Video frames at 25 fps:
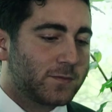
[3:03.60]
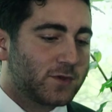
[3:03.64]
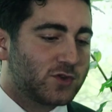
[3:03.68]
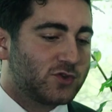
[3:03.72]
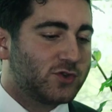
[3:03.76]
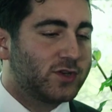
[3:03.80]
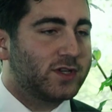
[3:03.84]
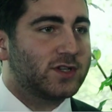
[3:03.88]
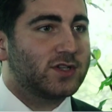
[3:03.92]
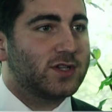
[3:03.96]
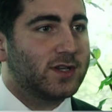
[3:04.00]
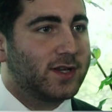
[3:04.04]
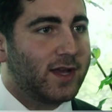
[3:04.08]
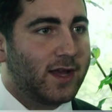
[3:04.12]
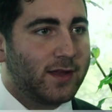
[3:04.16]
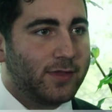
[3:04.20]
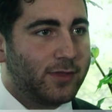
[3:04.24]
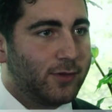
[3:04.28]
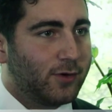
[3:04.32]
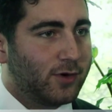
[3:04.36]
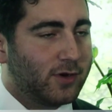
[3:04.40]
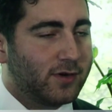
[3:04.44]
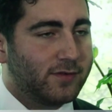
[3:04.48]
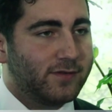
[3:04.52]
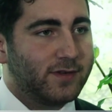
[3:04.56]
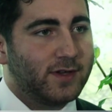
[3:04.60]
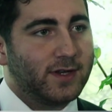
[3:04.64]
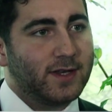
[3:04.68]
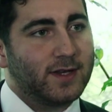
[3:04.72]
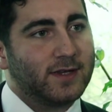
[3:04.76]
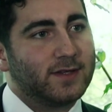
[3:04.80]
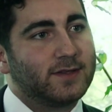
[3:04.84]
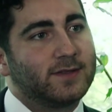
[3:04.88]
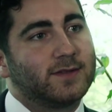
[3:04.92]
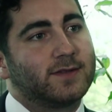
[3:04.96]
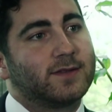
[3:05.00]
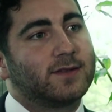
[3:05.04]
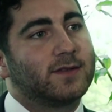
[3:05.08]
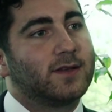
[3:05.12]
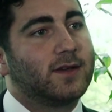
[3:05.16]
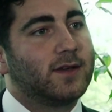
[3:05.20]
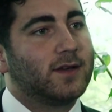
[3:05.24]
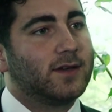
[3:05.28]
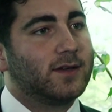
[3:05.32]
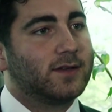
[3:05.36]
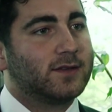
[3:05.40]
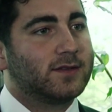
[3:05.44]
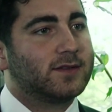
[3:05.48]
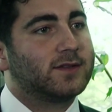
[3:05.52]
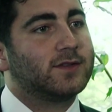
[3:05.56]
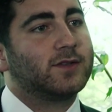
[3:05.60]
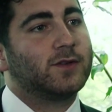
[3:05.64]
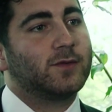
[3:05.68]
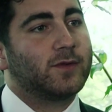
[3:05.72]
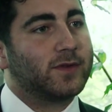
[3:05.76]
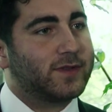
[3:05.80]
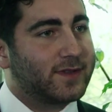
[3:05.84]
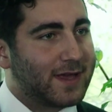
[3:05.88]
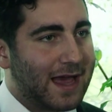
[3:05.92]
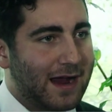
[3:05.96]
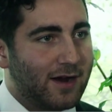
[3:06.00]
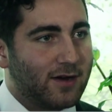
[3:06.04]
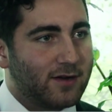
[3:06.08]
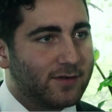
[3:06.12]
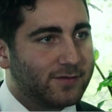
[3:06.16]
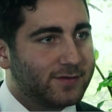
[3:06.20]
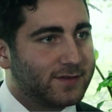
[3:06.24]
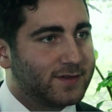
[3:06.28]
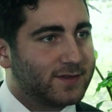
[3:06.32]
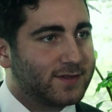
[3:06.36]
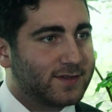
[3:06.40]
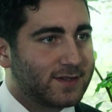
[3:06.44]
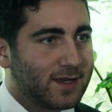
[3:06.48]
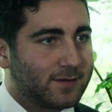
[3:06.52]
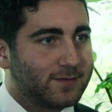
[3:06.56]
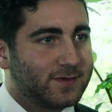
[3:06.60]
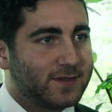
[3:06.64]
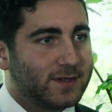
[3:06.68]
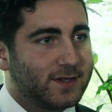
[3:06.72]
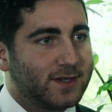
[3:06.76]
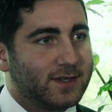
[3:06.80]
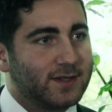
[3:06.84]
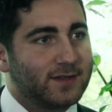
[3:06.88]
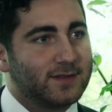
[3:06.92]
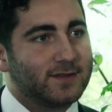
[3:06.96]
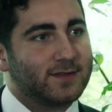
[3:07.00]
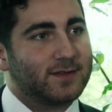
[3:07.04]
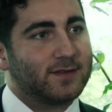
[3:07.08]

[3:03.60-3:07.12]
traditionally I'd thought of it as to do with tariffs and subsidies,